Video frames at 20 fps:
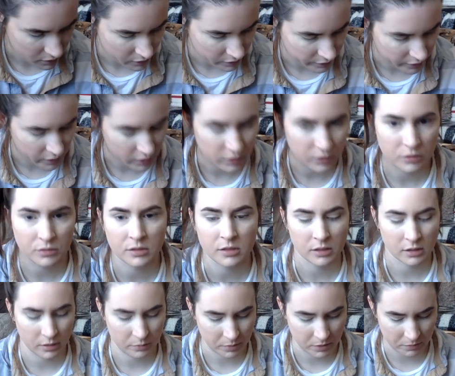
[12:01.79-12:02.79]
And then I use
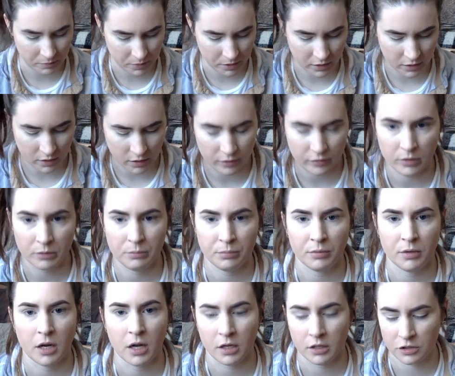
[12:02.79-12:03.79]
like a bit bigger of a
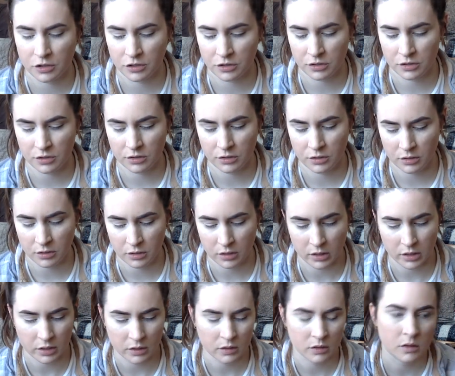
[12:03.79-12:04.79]
brush
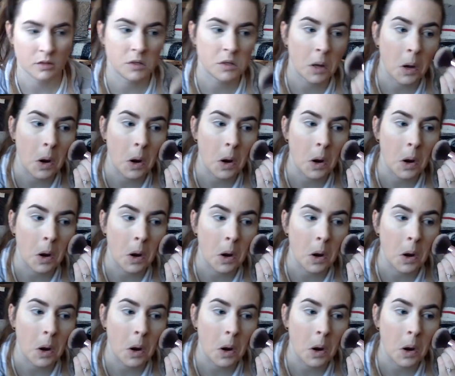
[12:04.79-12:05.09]
and